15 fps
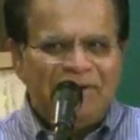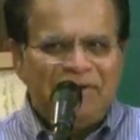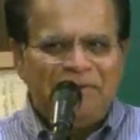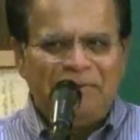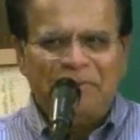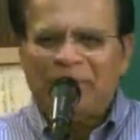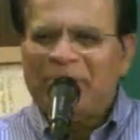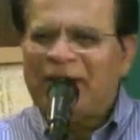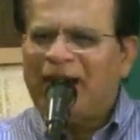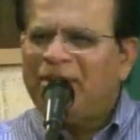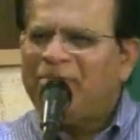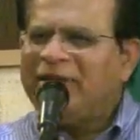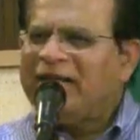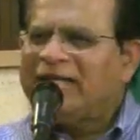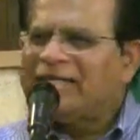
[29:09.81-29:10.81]
You remember
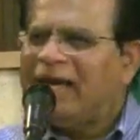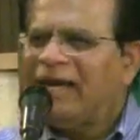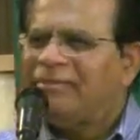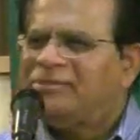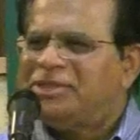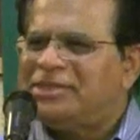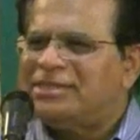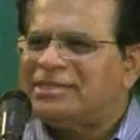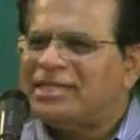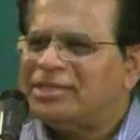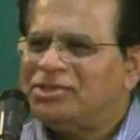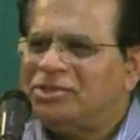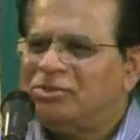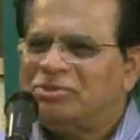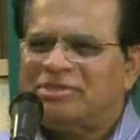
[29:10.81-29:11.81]
how many times Jesus
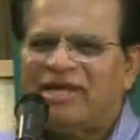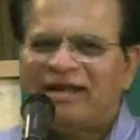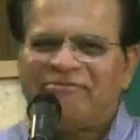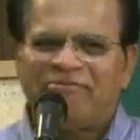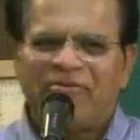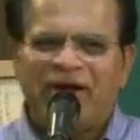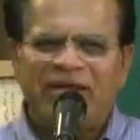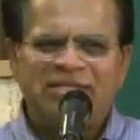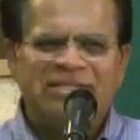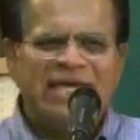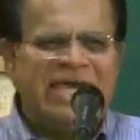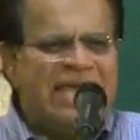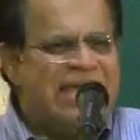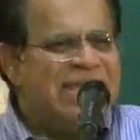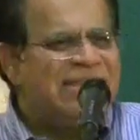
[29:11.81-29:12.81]
has used that
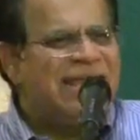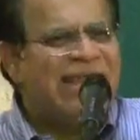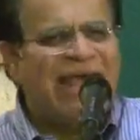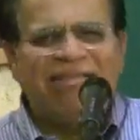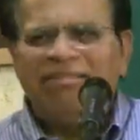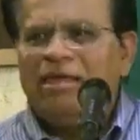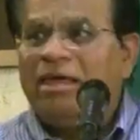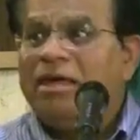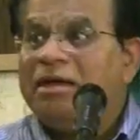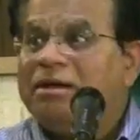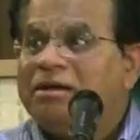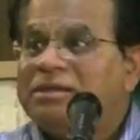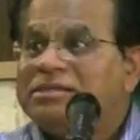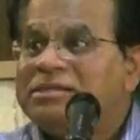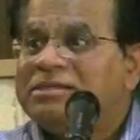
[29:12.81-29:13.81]
phrase, he that hath
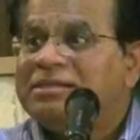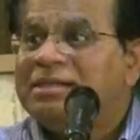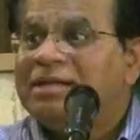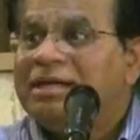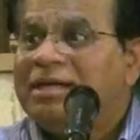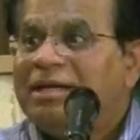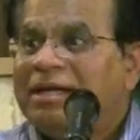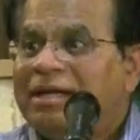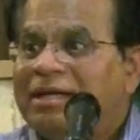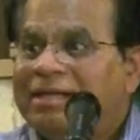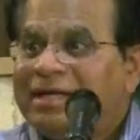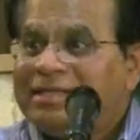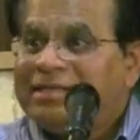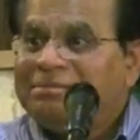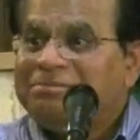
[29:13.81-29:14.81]
ears,
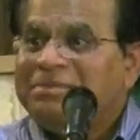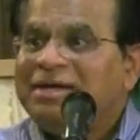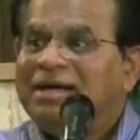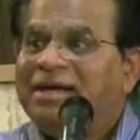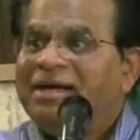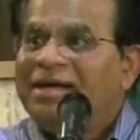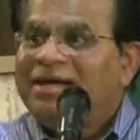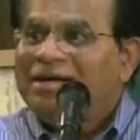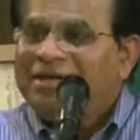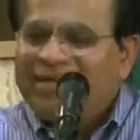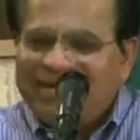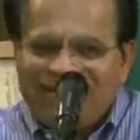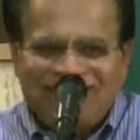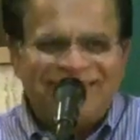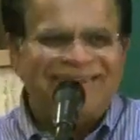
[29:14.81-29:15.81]
let him
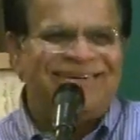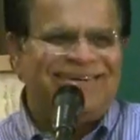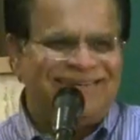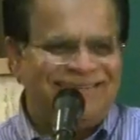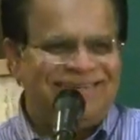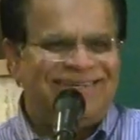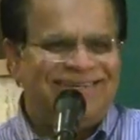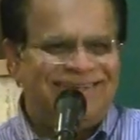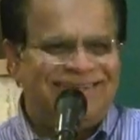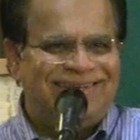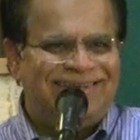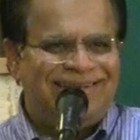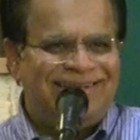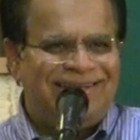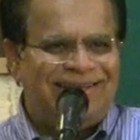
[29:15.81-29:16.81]
hear.
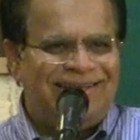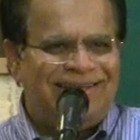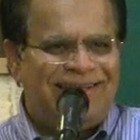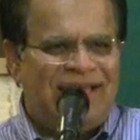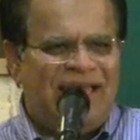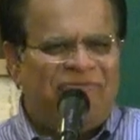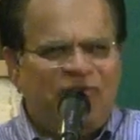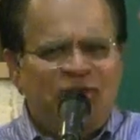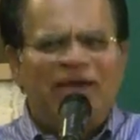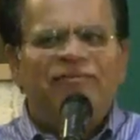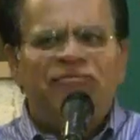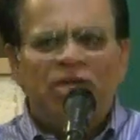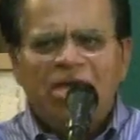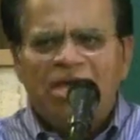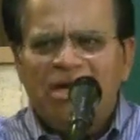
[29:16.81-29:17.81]
If you
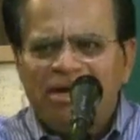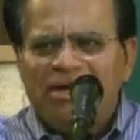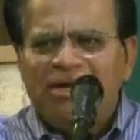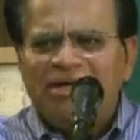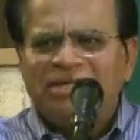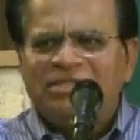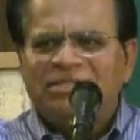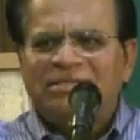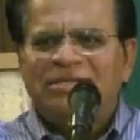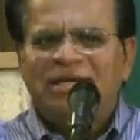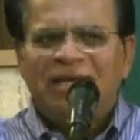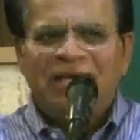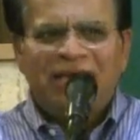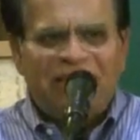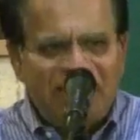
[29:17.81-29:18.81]
have
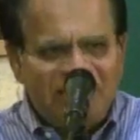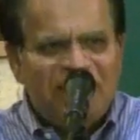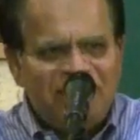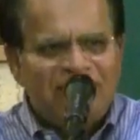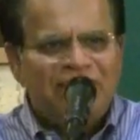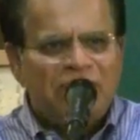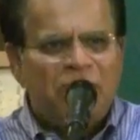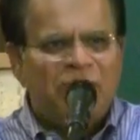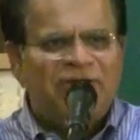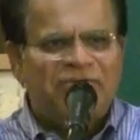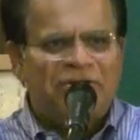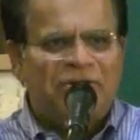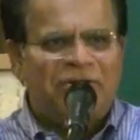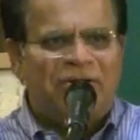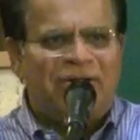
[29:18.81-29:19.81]
ears, hear the word of
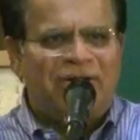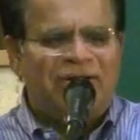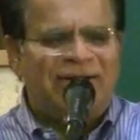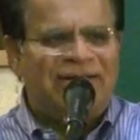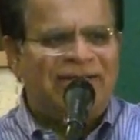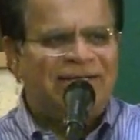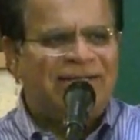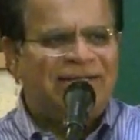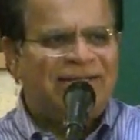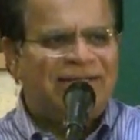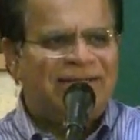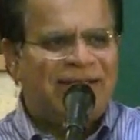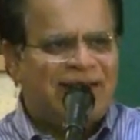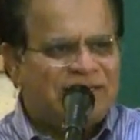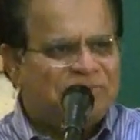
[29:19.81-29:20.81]
the
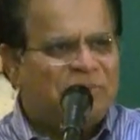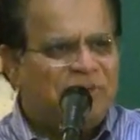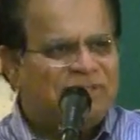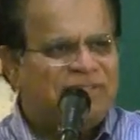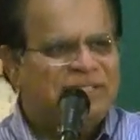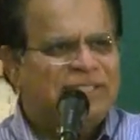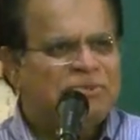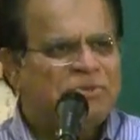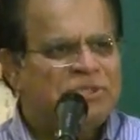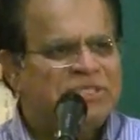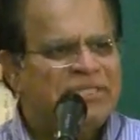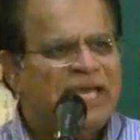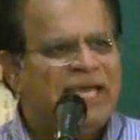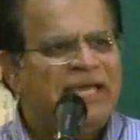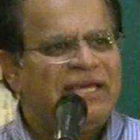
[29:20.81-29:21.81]
Lord. That is what Jesus
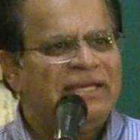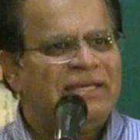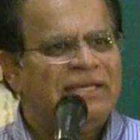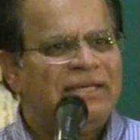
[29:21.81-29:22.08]
was saying.